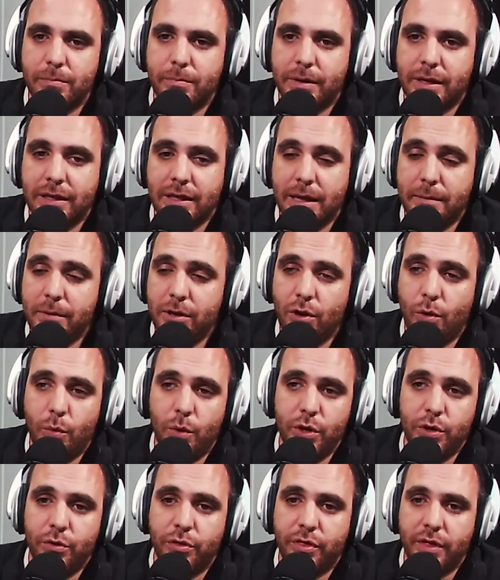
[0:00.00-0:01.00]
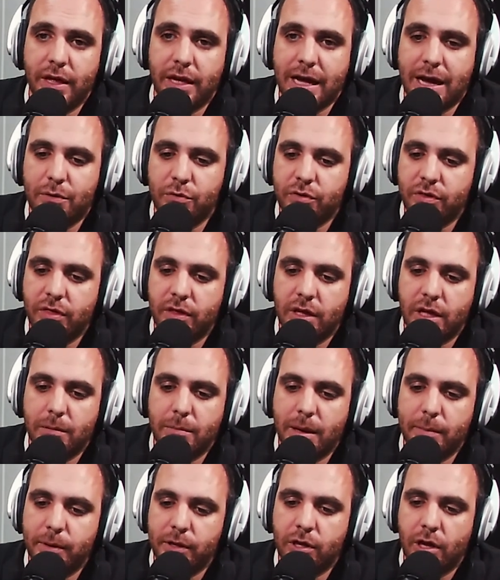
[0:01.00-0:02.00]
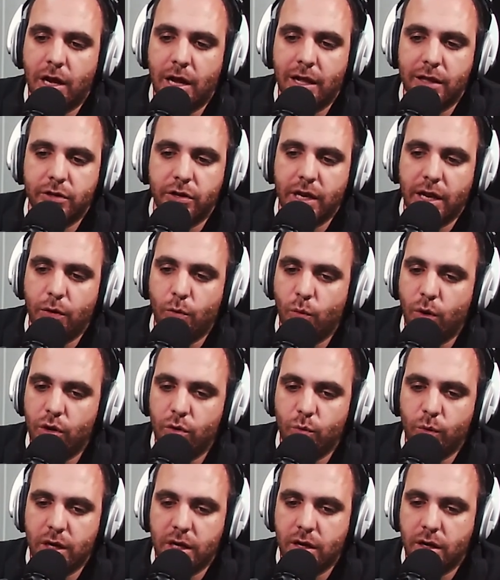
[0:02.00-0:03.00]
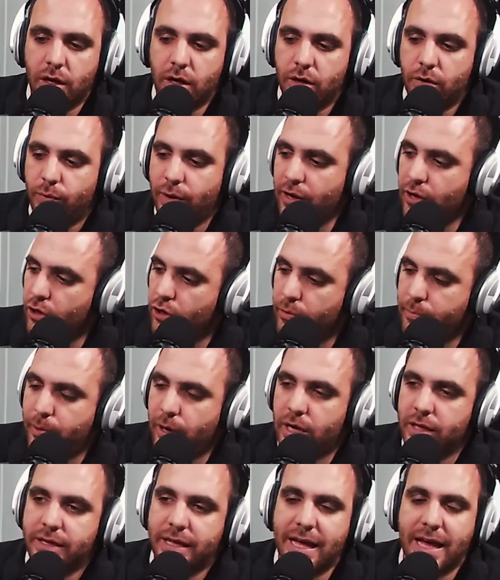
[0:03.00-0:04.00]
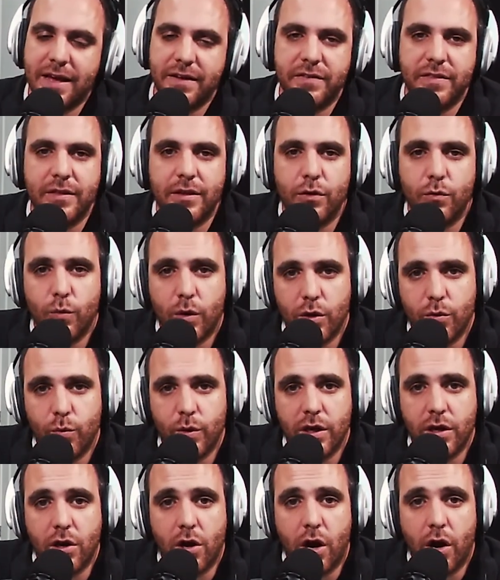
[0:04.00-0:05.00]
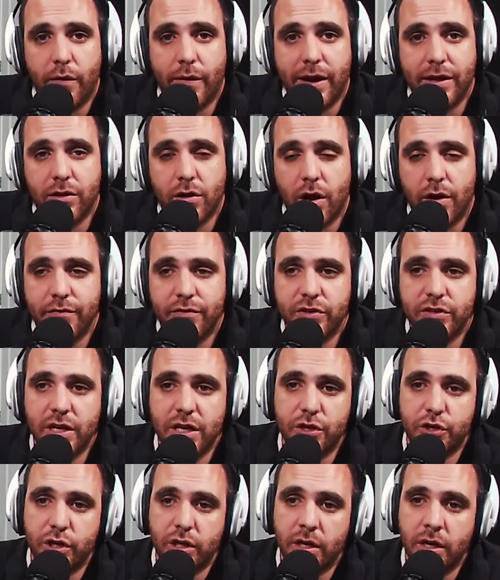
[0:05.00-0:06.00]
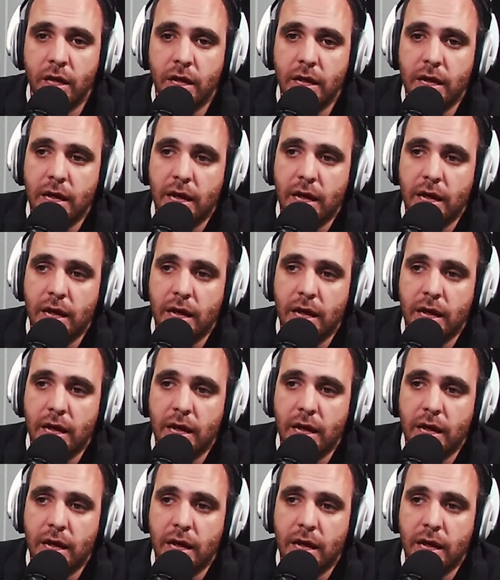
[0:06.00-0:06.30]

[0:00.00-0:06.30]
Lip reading: But let me know what you think. I was thinking maybe to alternate 1 week regular podcast and then 1 week car ride conversation,